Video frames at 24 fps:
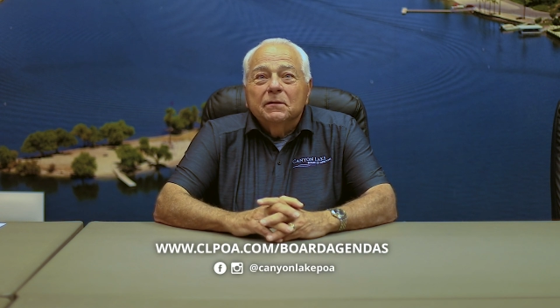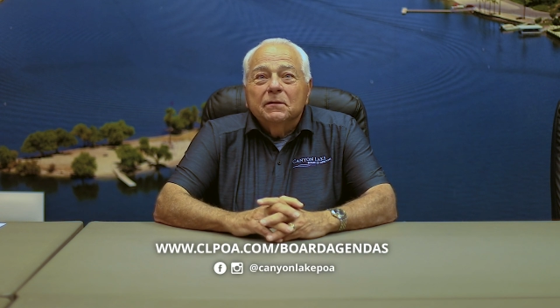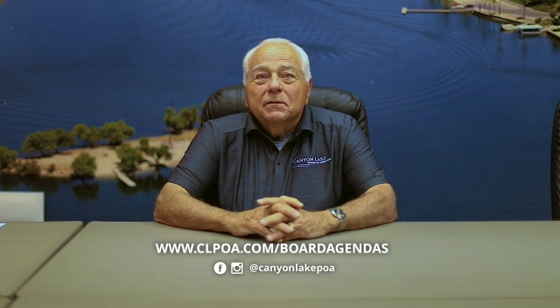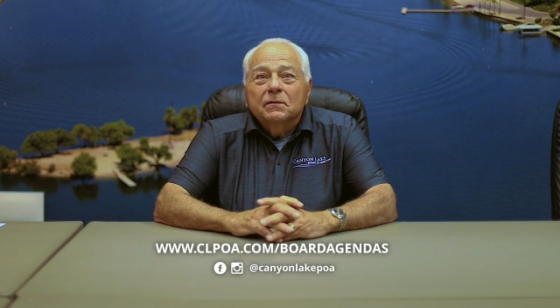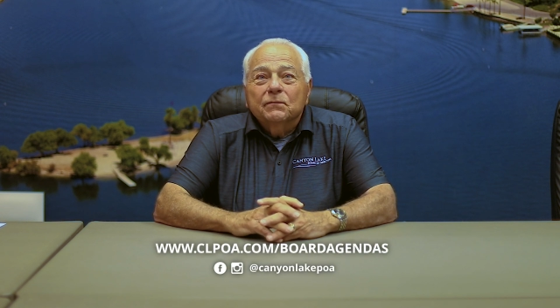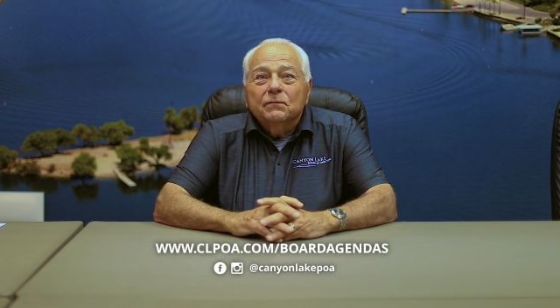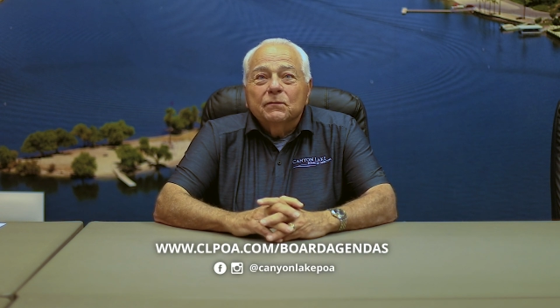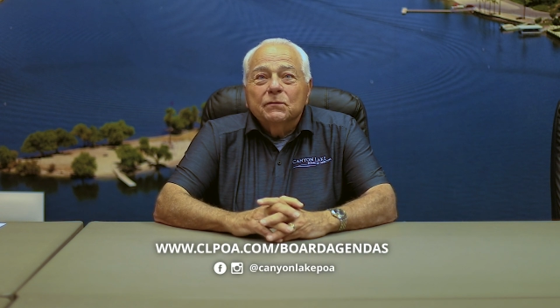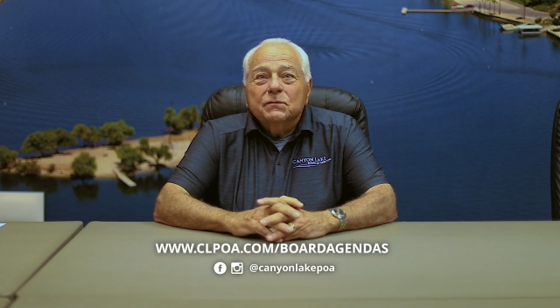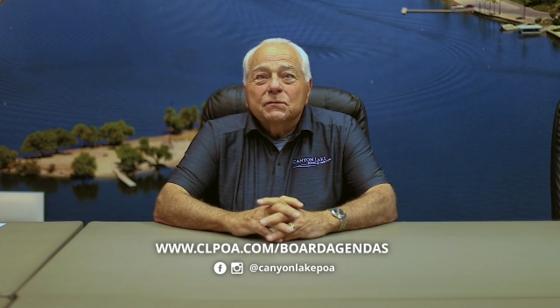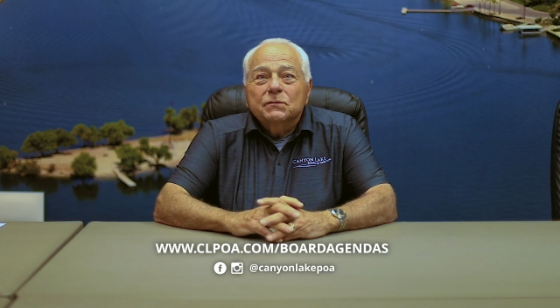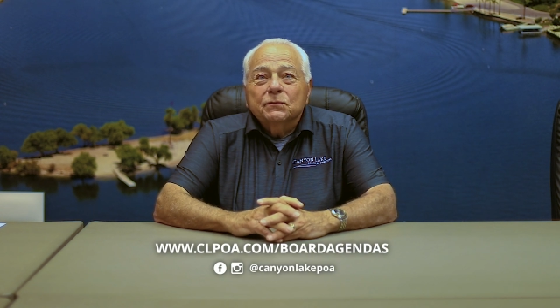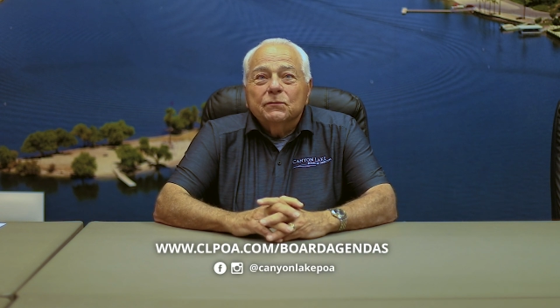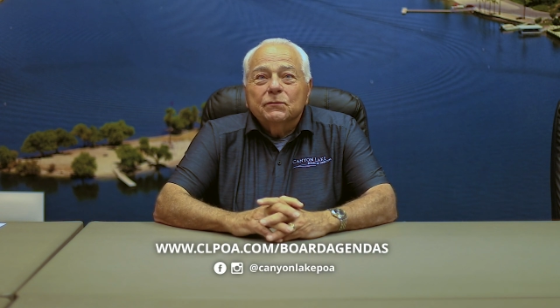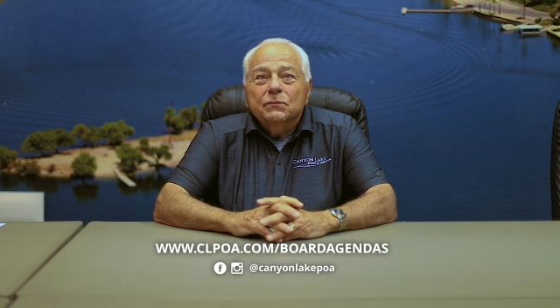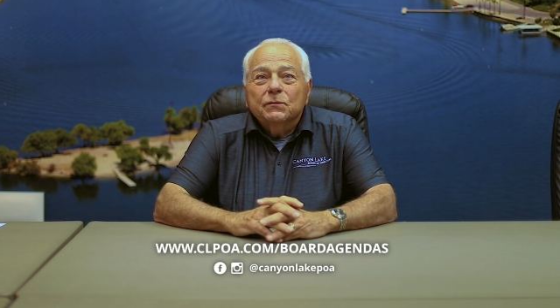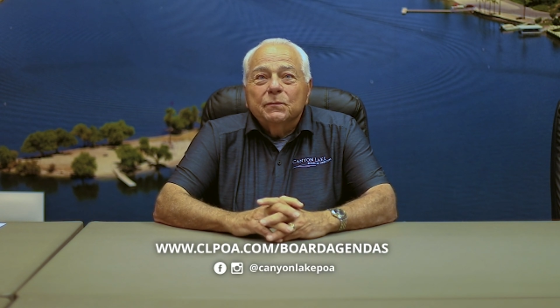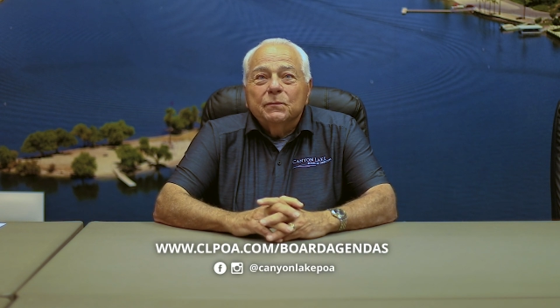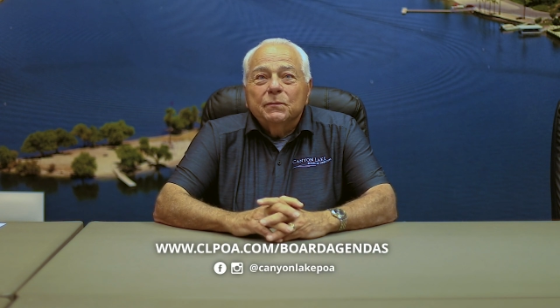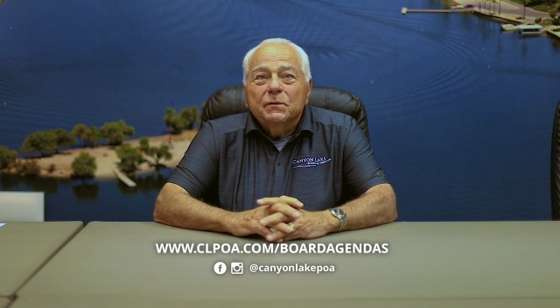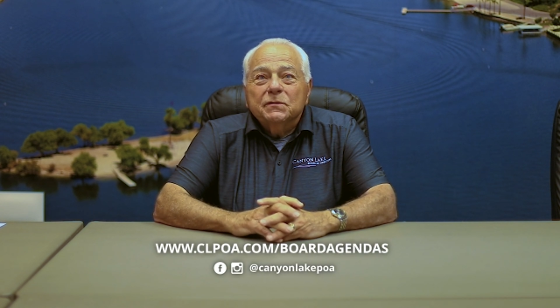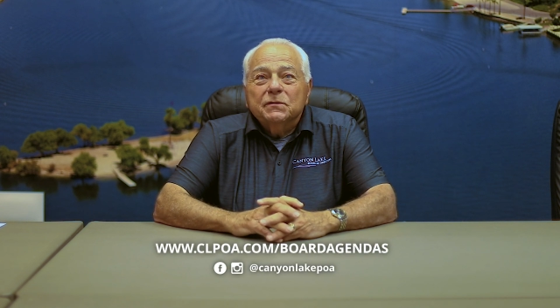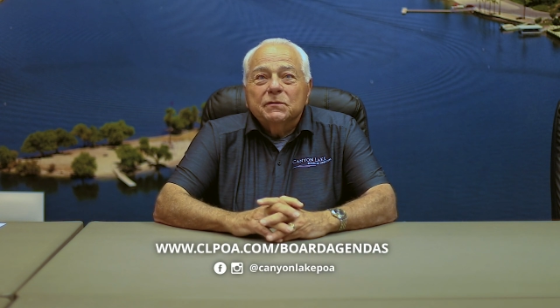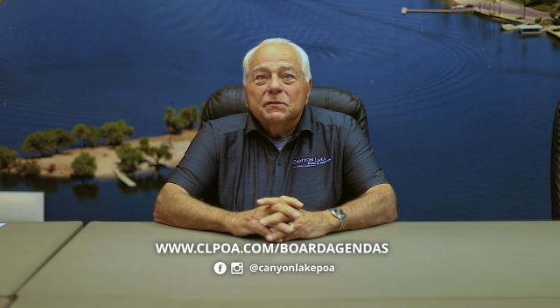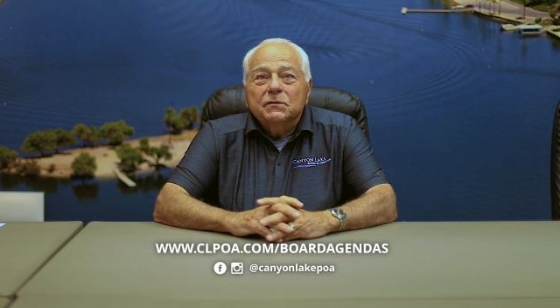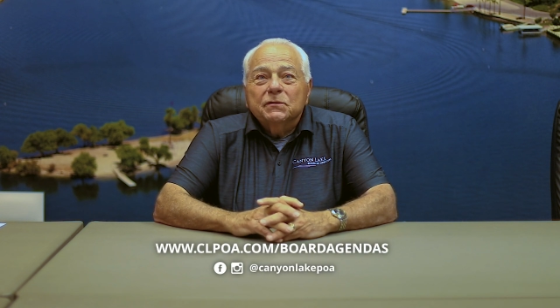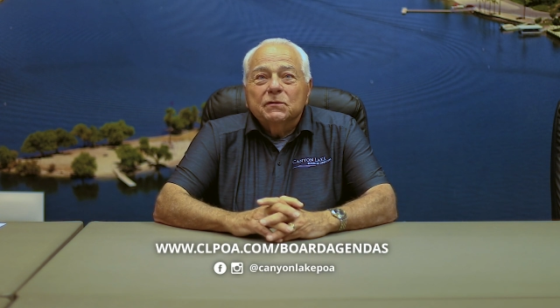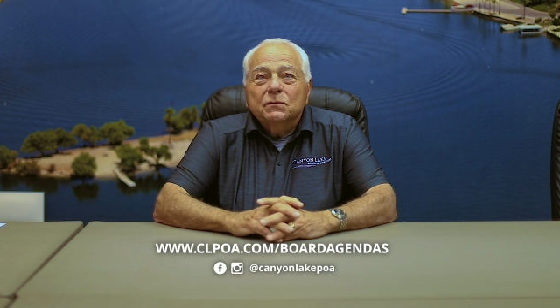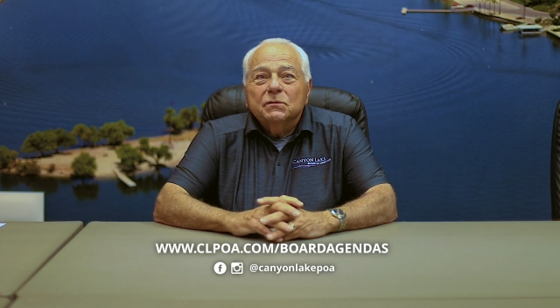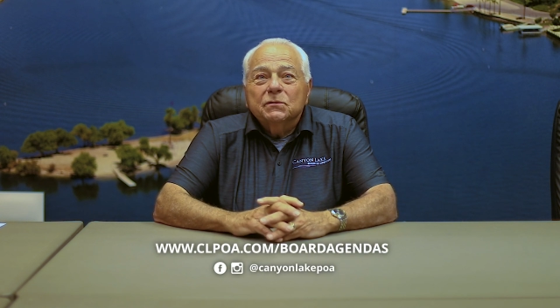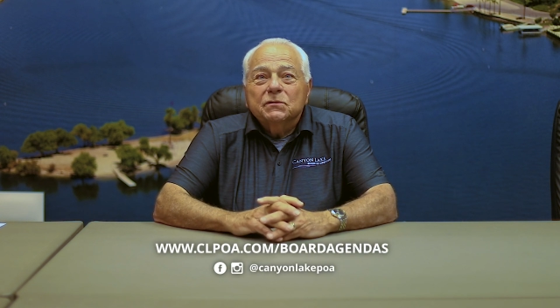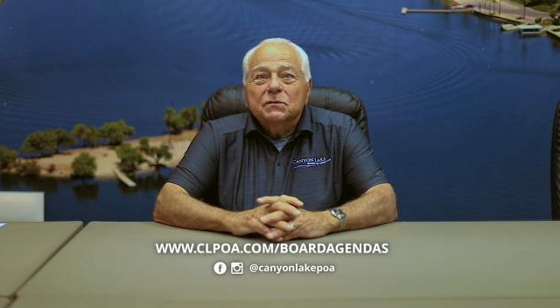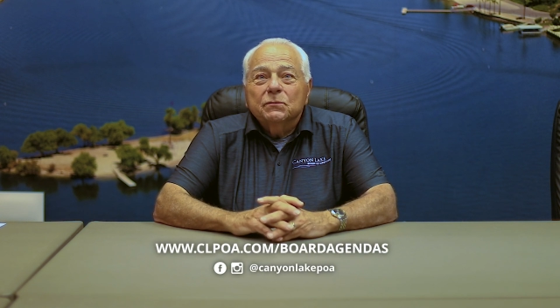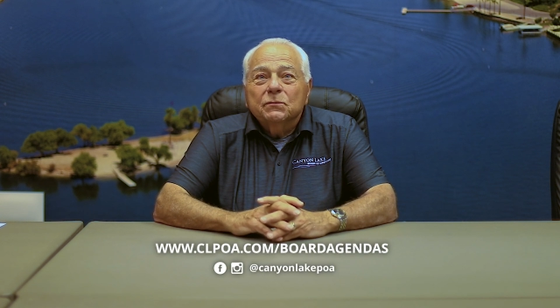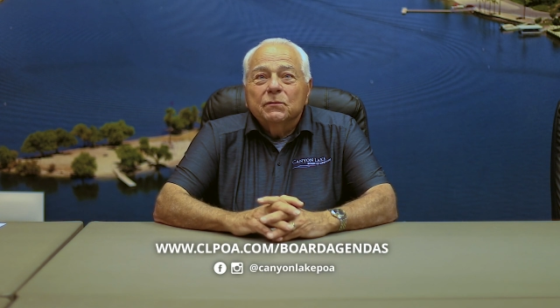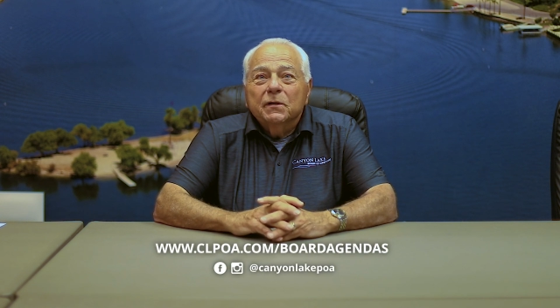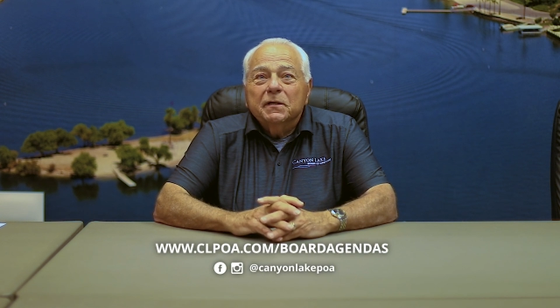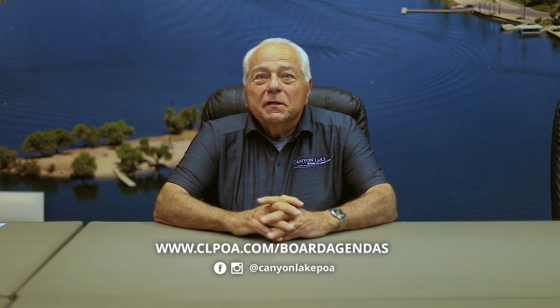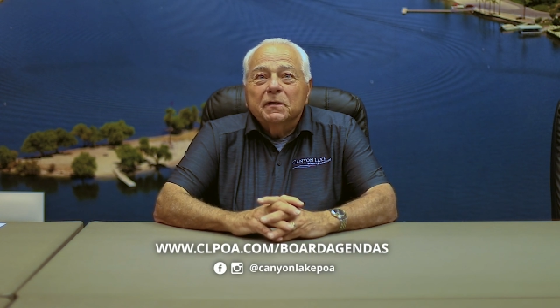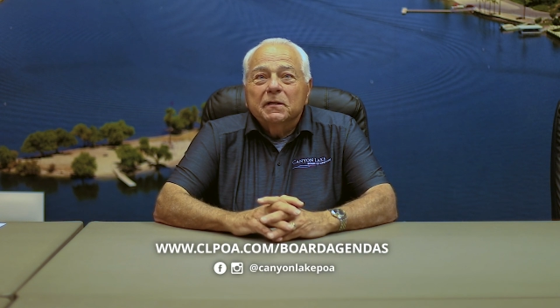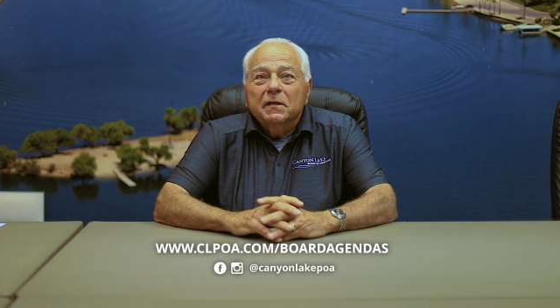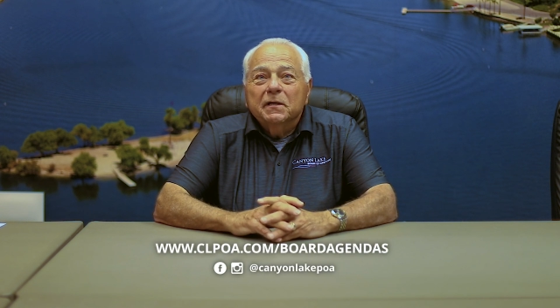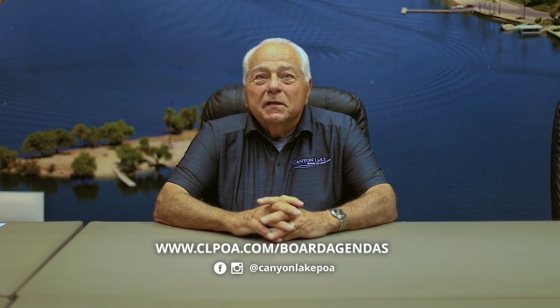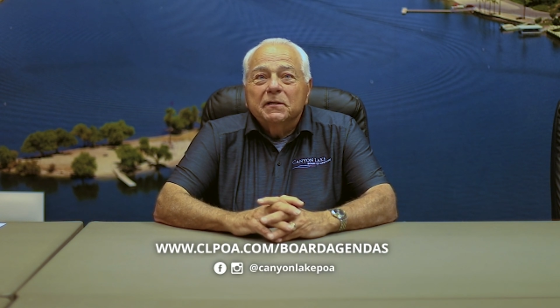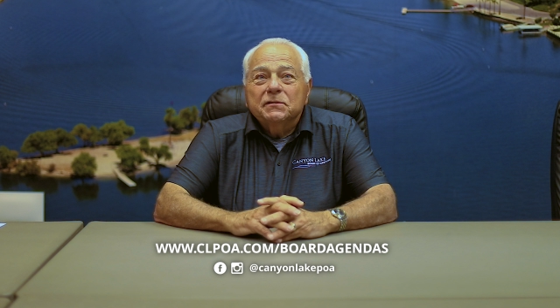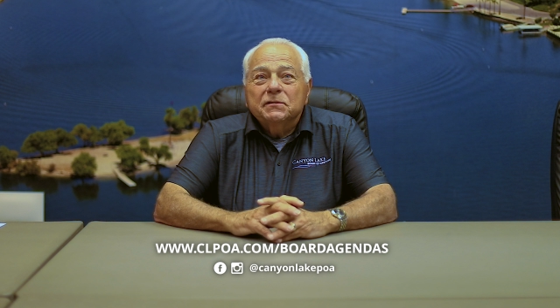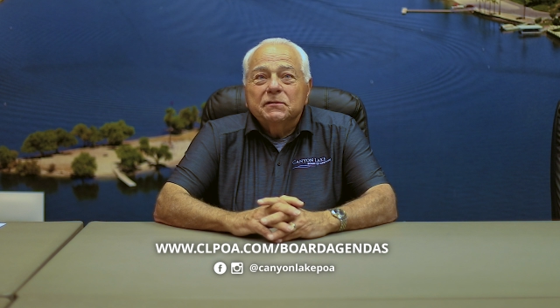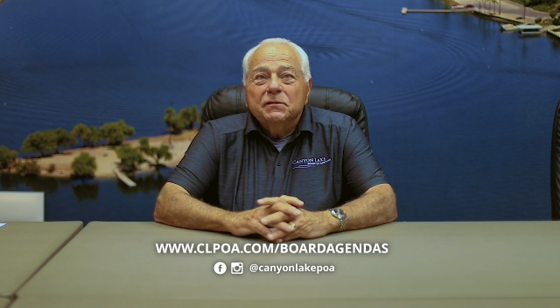The first order of business was to
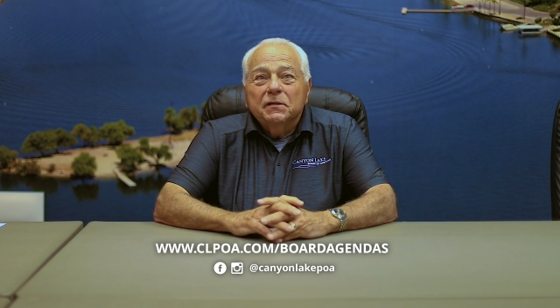recognize